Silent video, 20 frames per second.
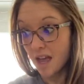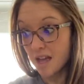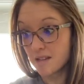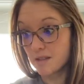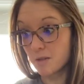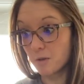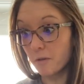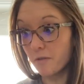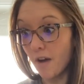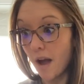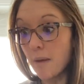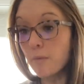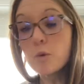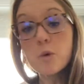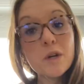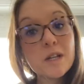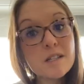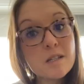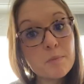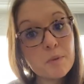So if I'm
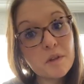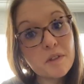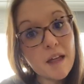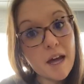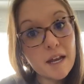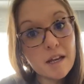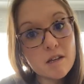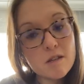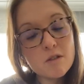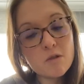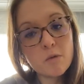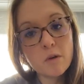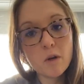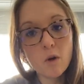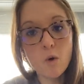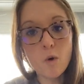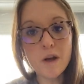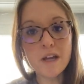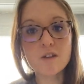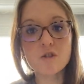going to put that into an
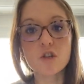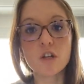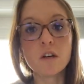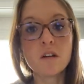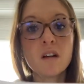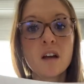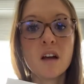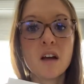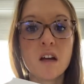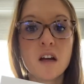equation,